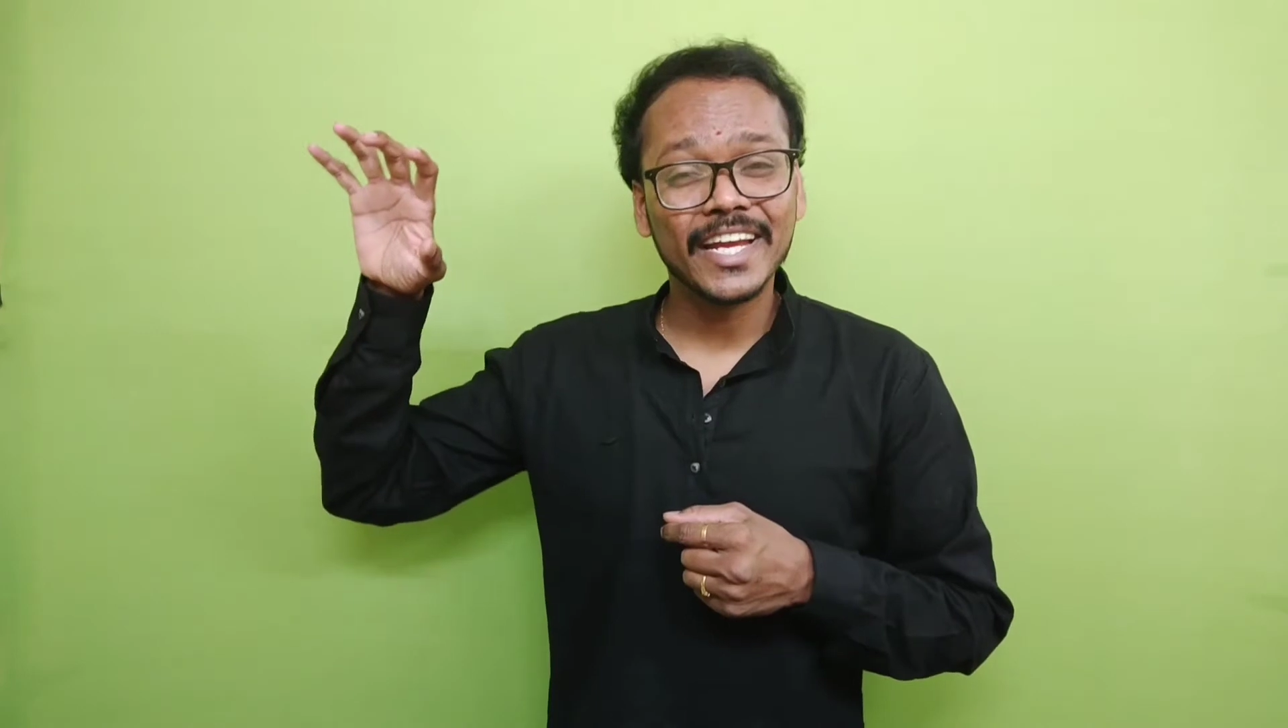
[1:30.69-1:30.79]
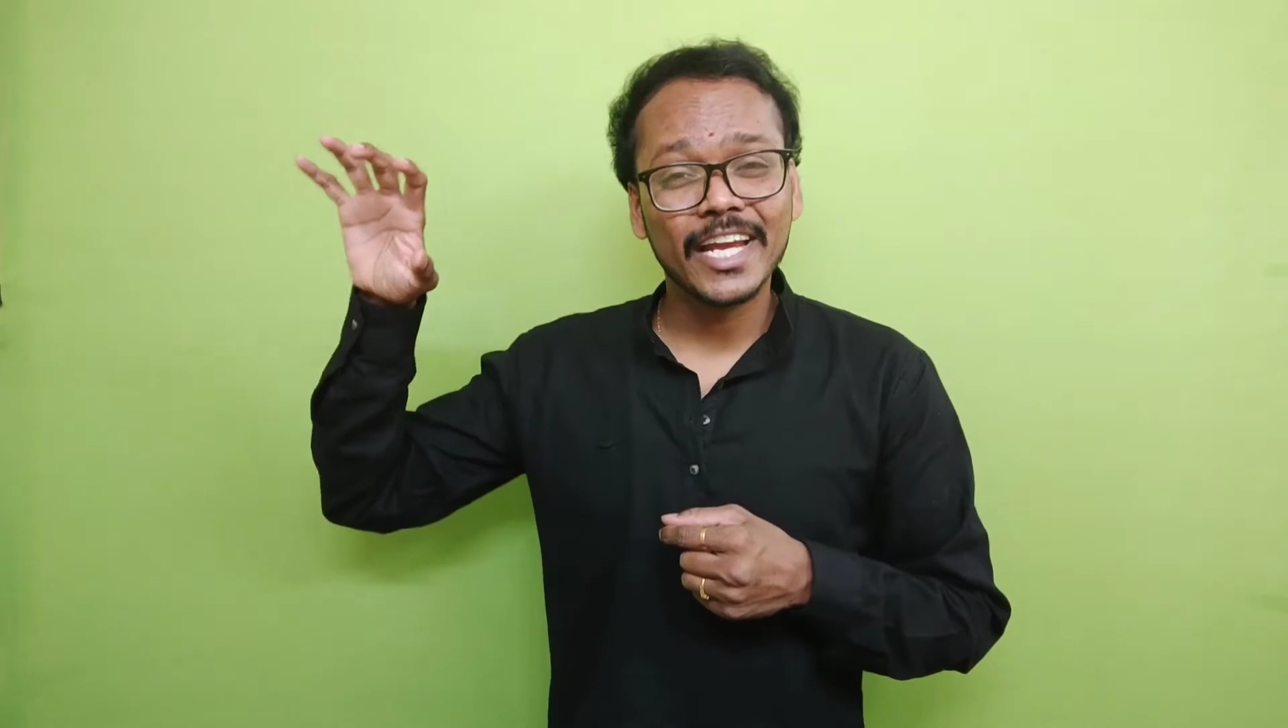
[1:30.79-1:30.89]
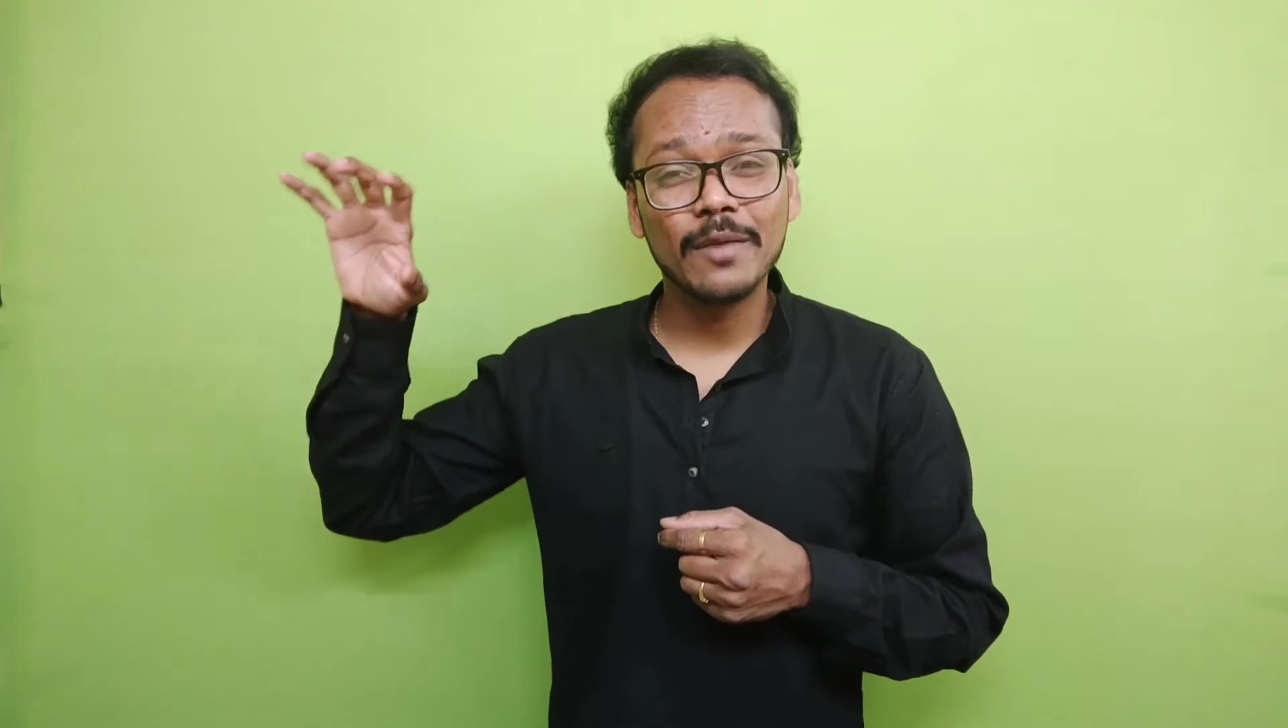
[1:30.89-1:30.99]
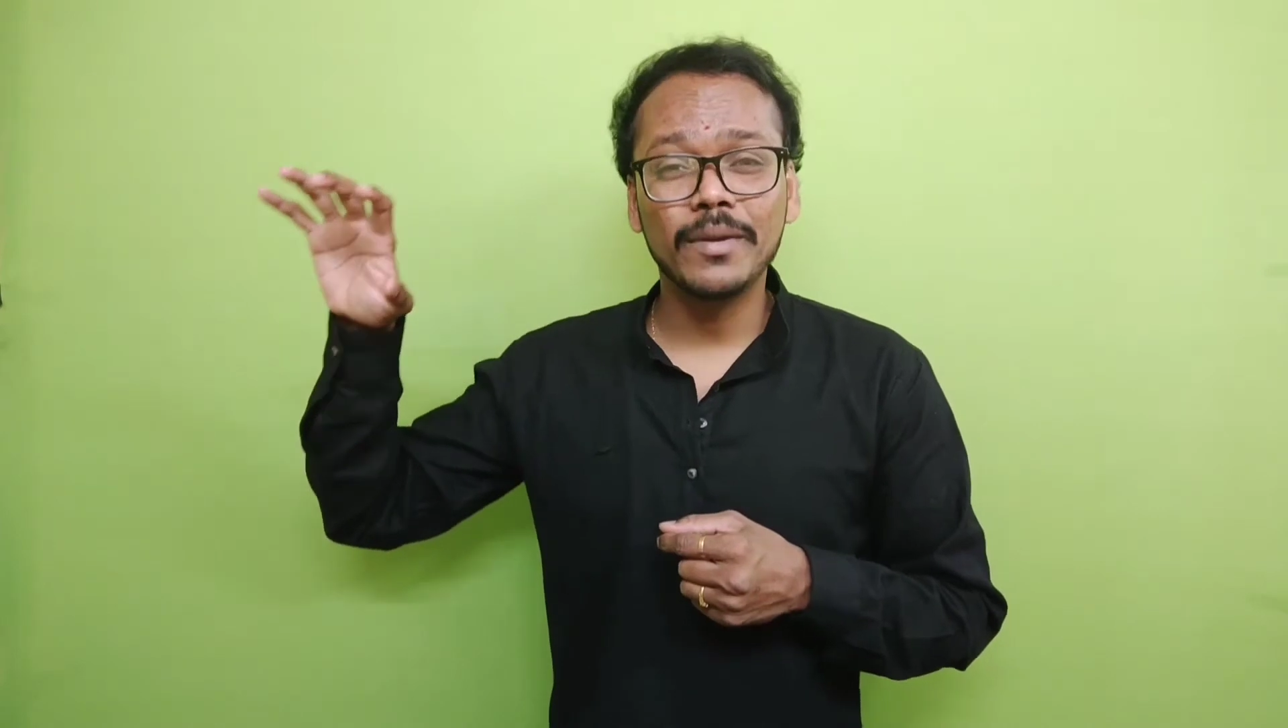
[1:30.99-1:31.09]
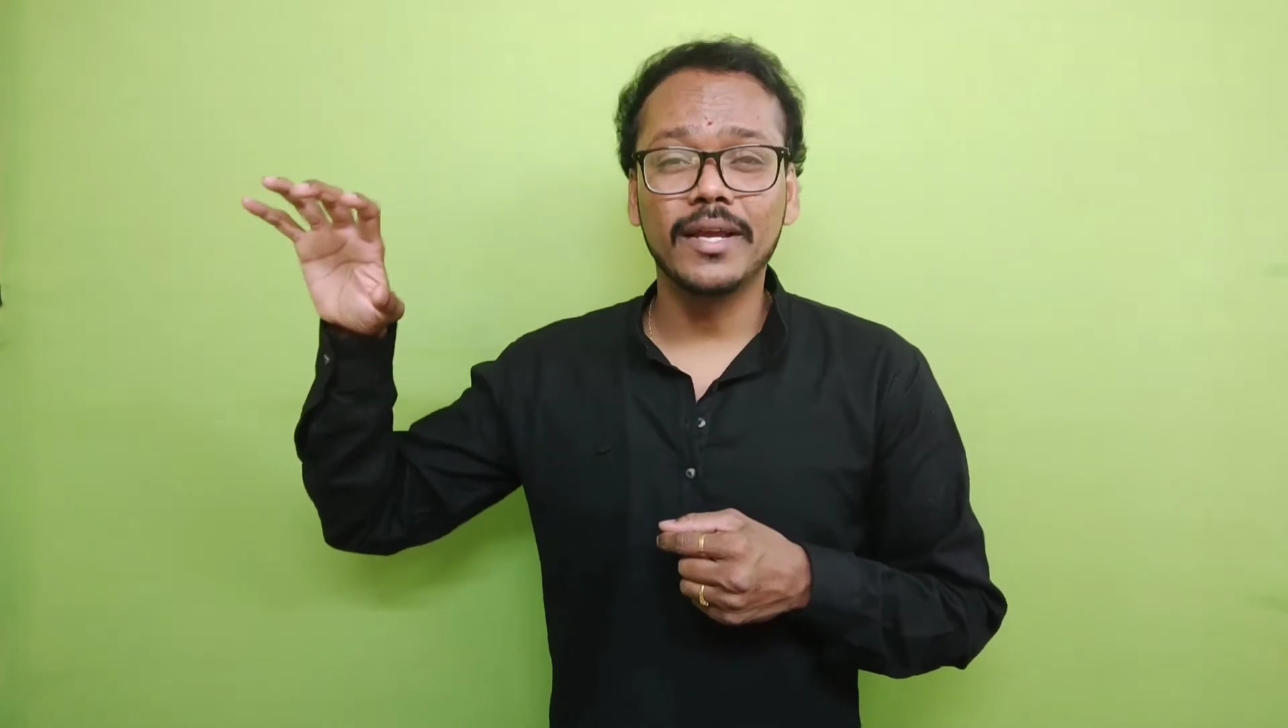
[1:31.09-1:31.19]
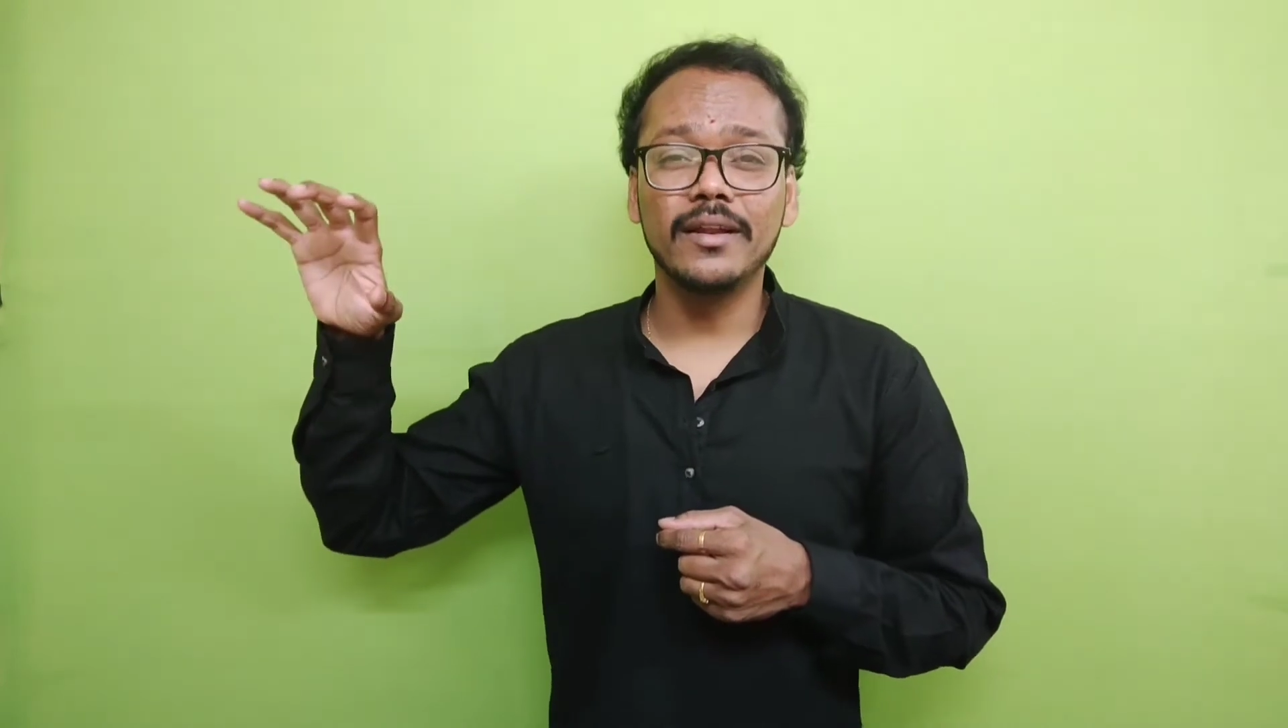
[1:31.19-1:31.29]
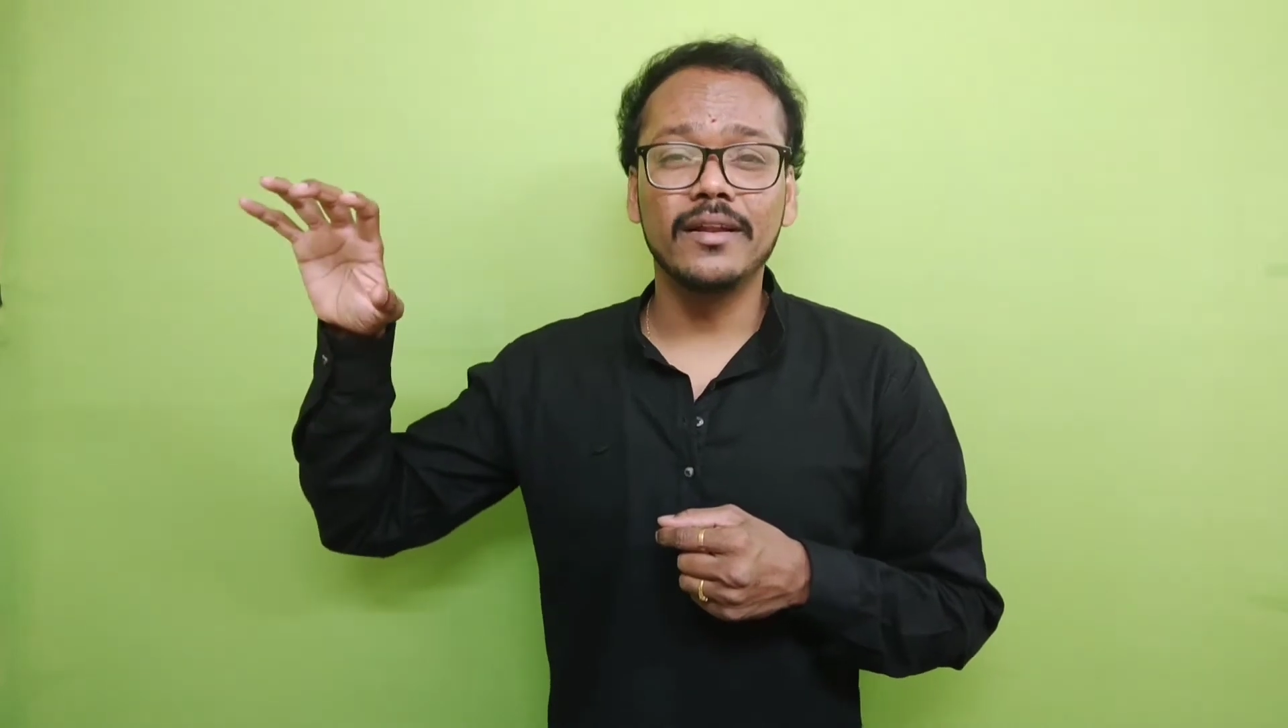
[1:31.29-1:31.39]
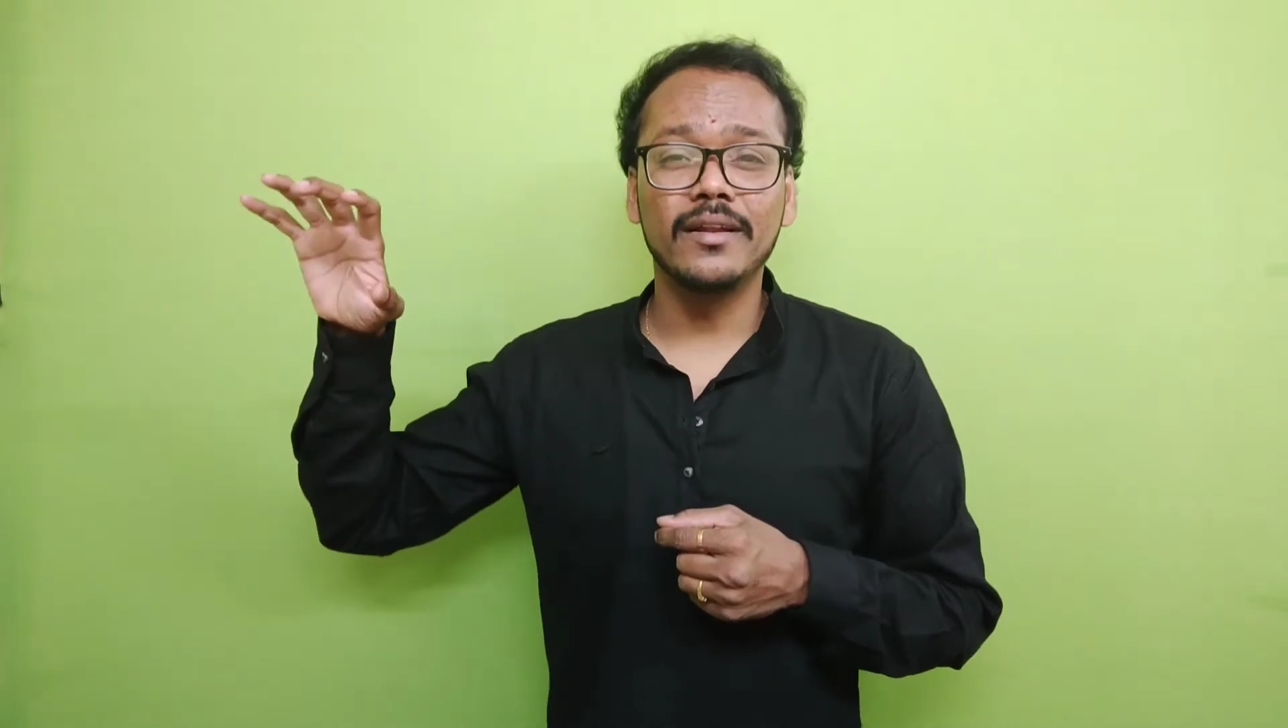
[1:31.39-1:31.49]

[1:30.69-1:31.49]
chemical.